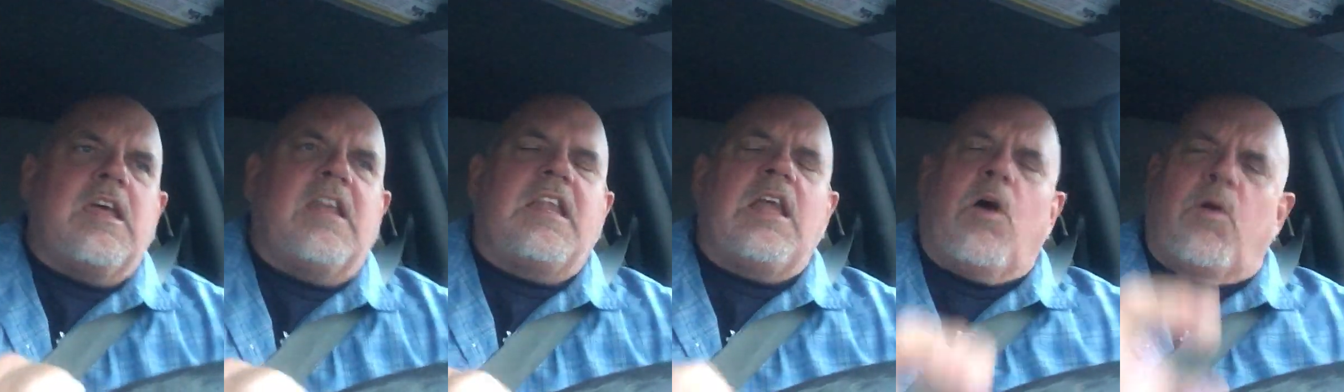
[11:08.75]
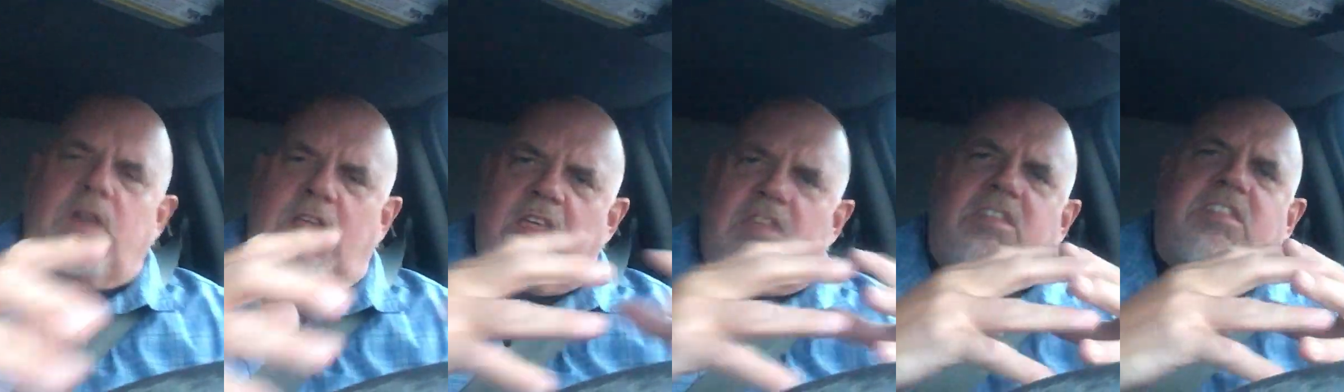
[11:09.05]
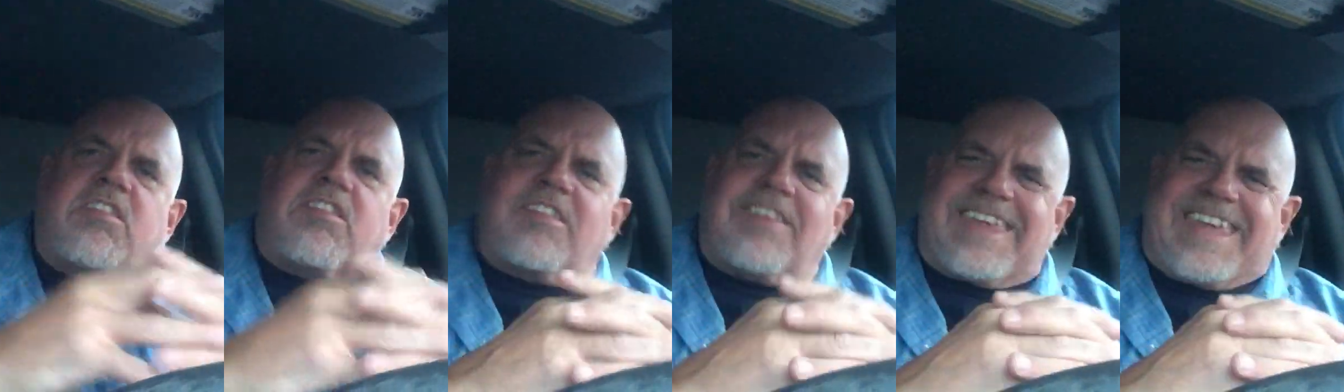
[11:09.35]
Now, it is
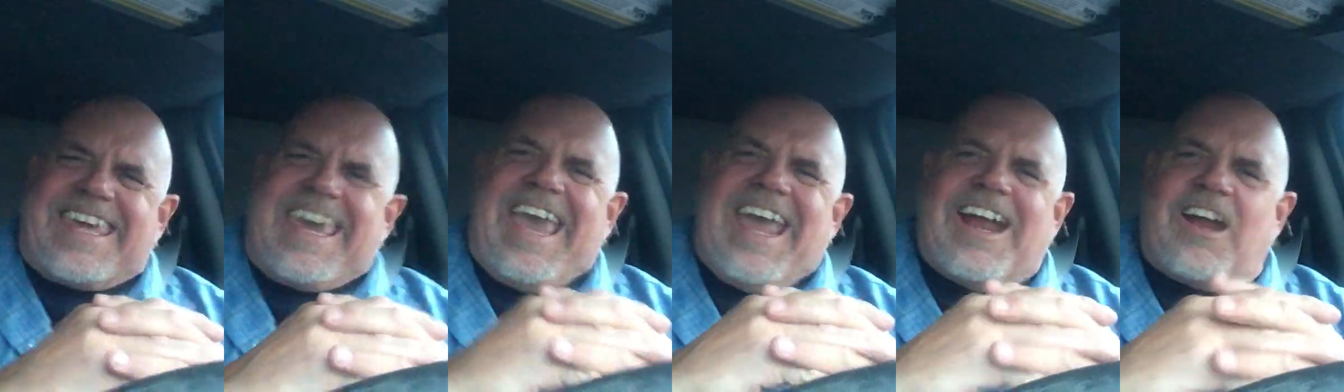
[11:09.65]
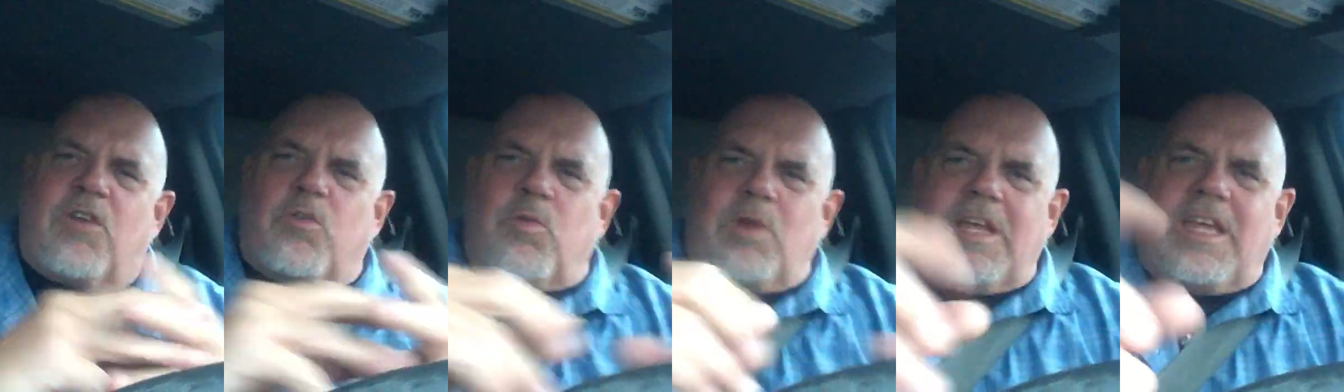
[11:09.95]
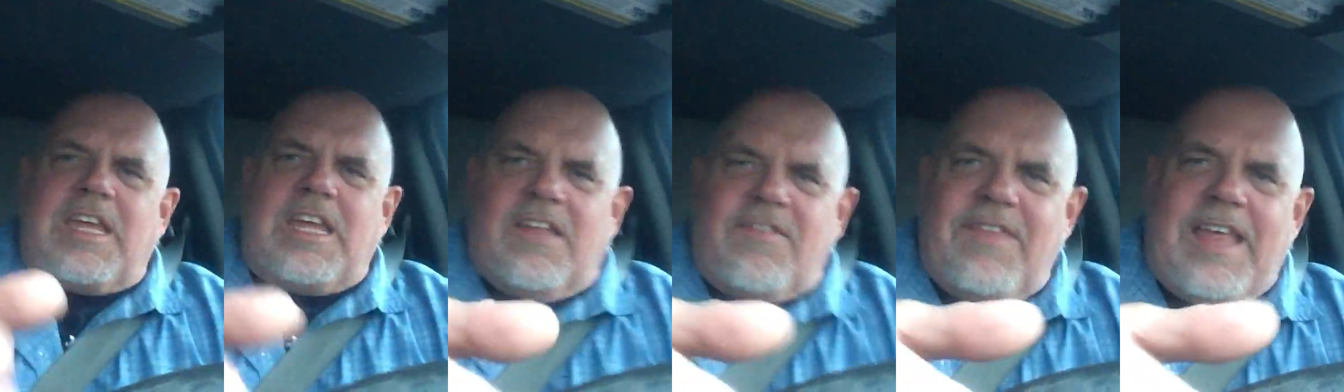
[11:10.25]
scary,
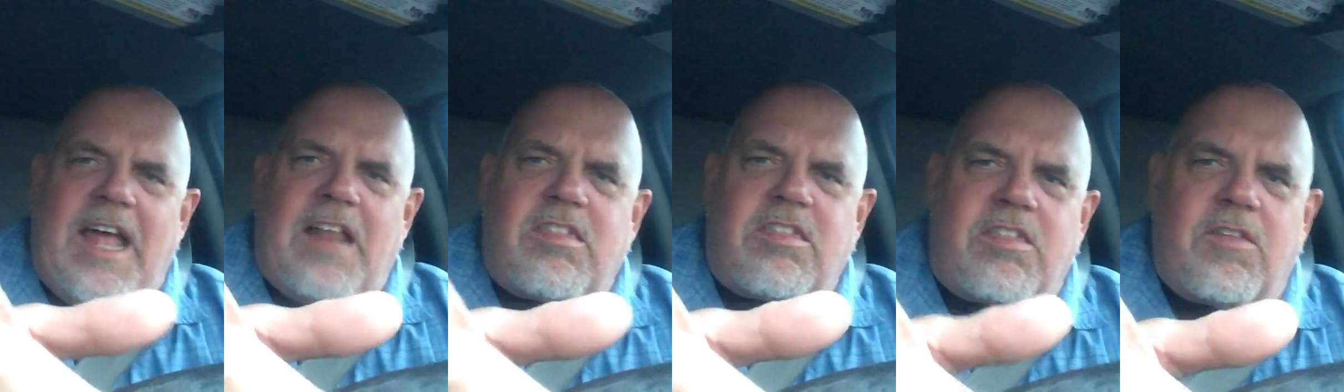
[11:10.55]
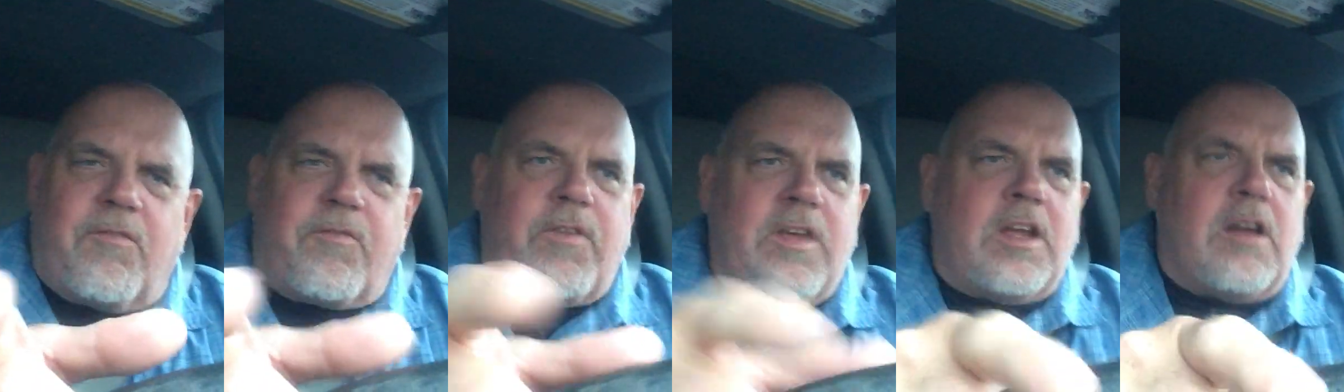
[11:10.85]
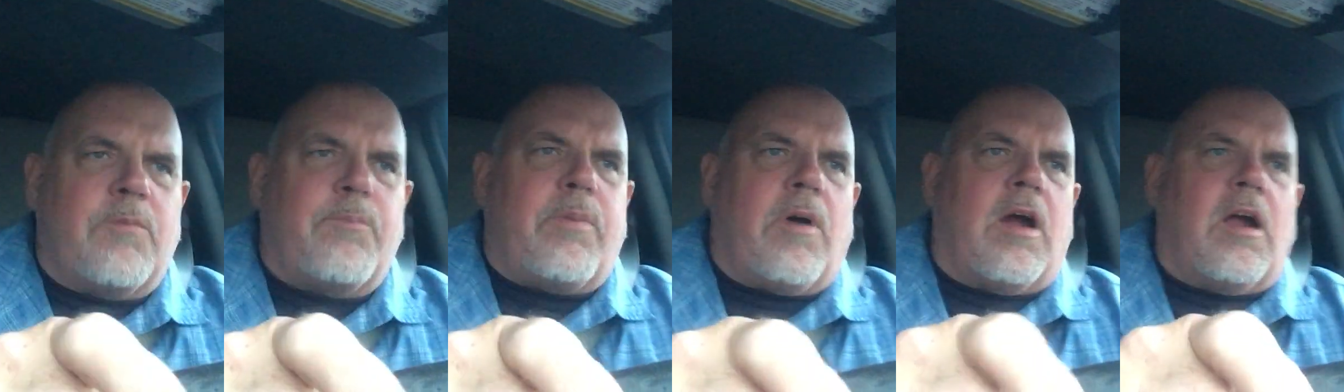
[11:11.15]
and that's the
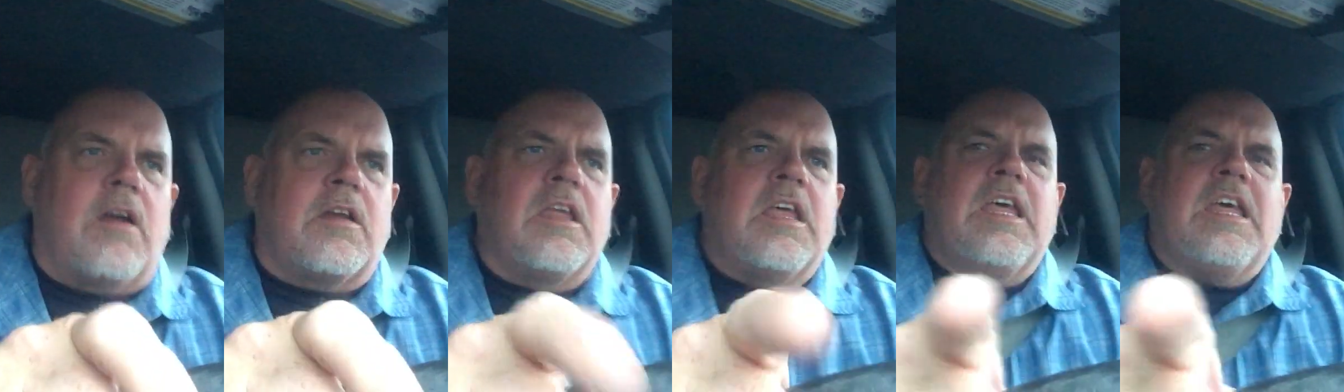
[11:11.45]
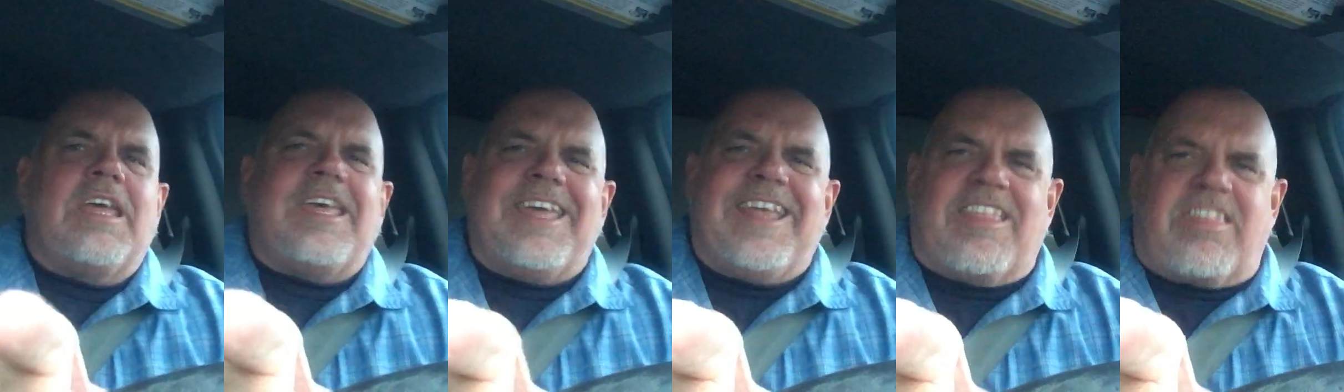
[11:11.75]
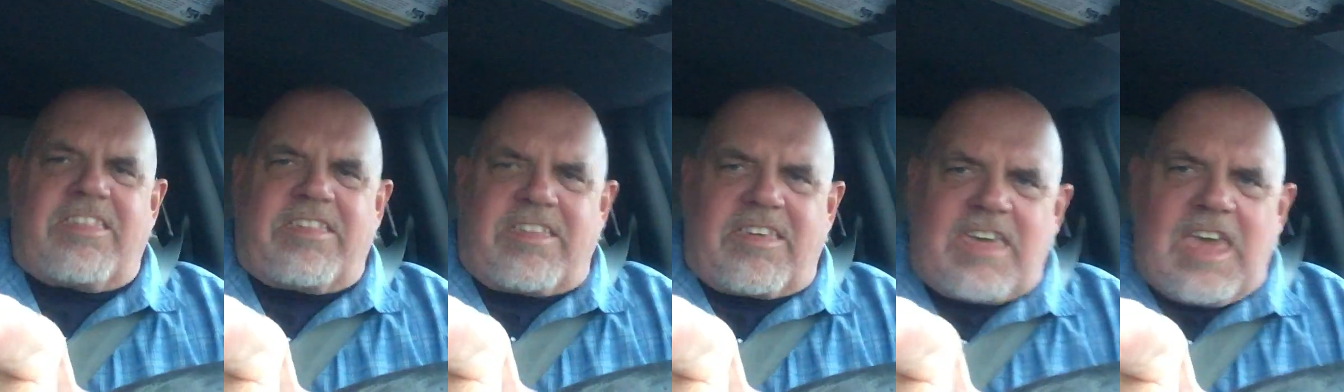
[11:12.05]
fear part. It's
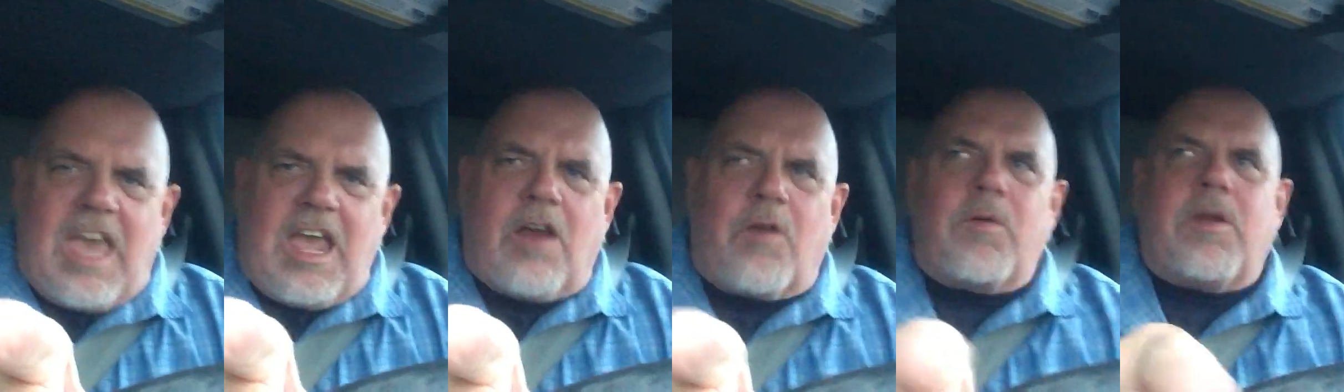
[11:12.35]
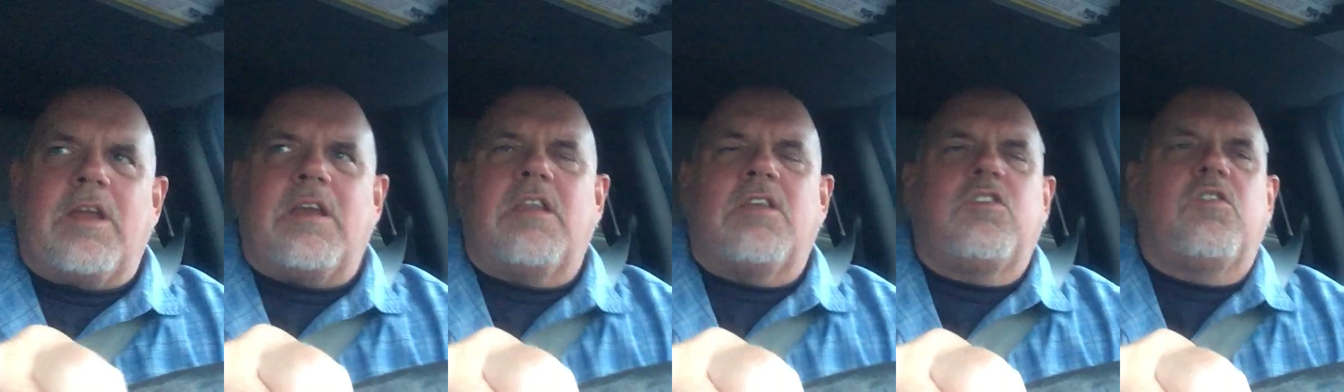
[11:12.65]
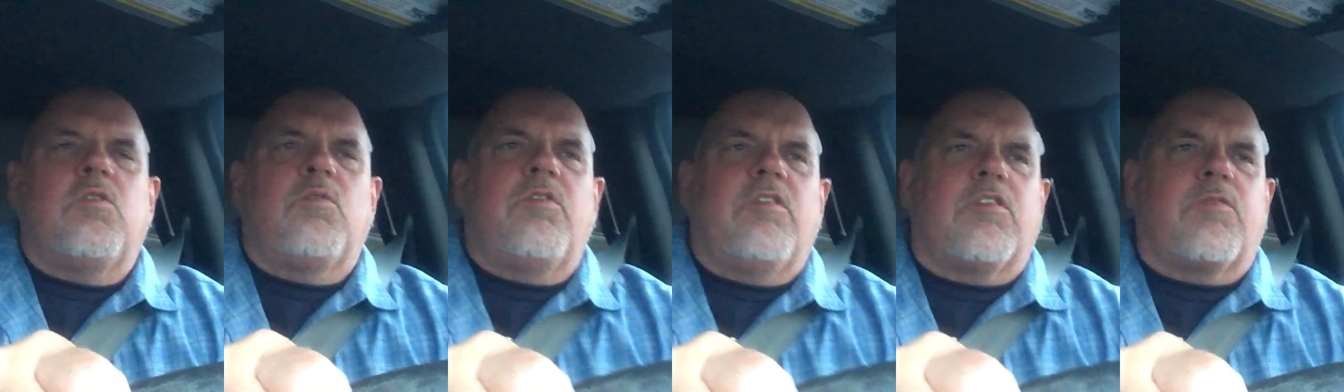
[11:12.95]
scary to
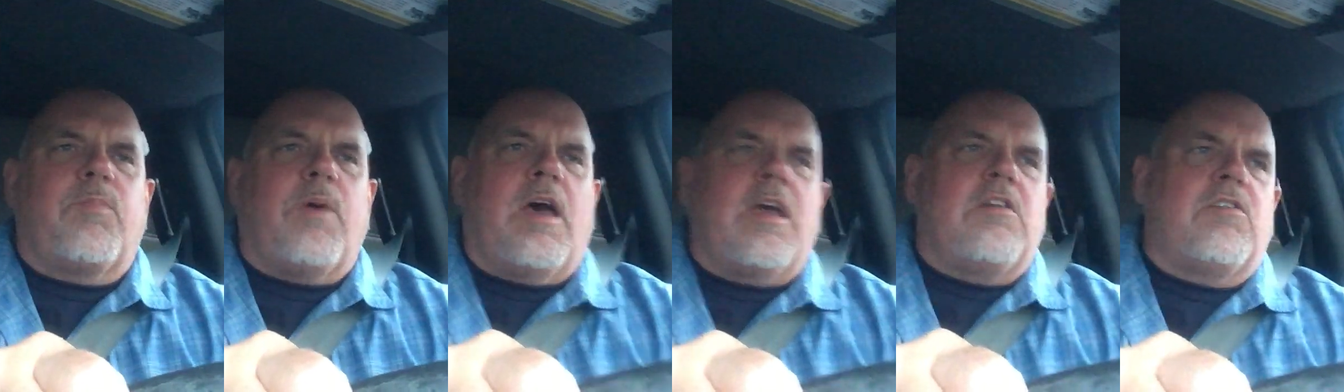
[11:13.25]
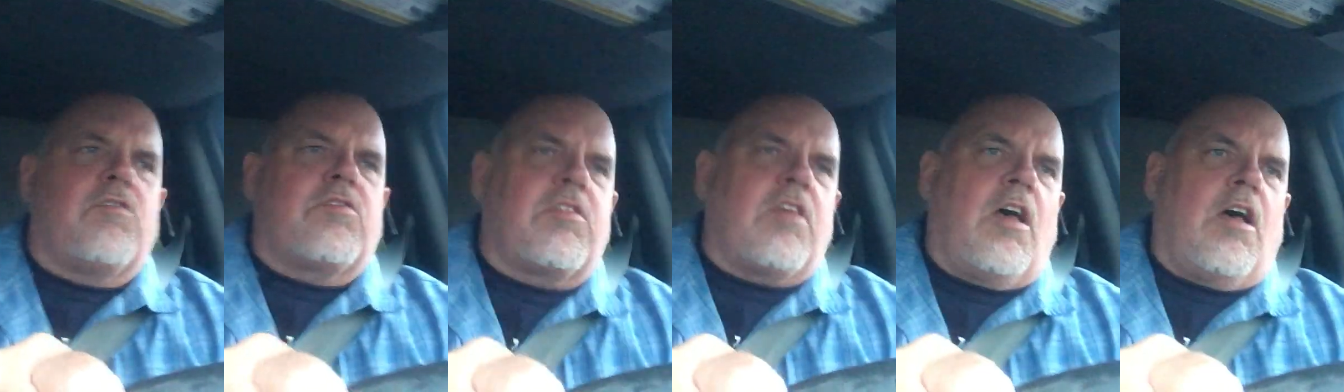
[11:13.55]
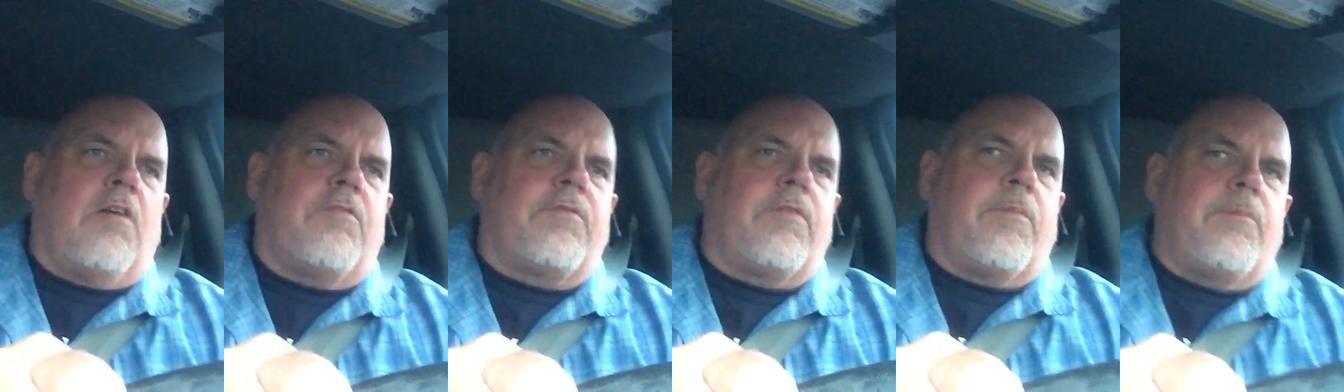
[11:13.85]
do this by
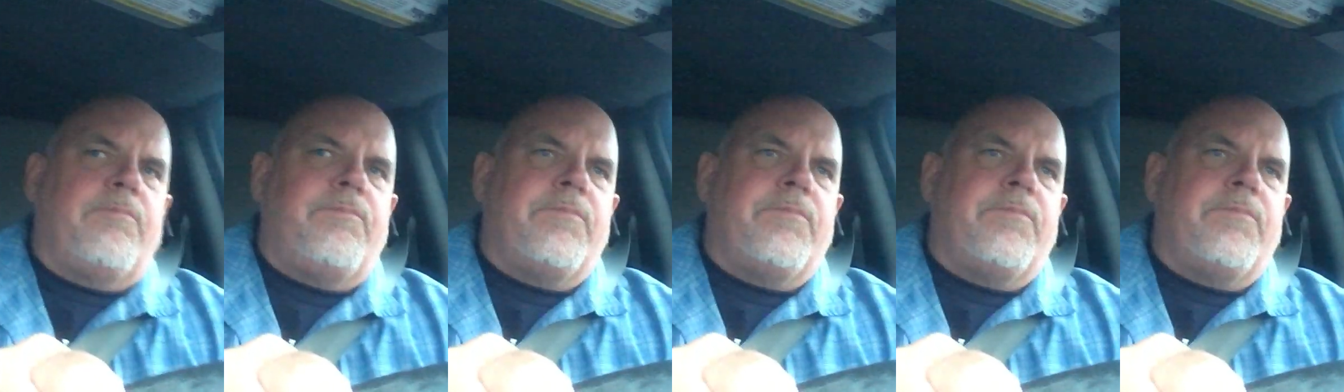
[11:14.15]
yourself.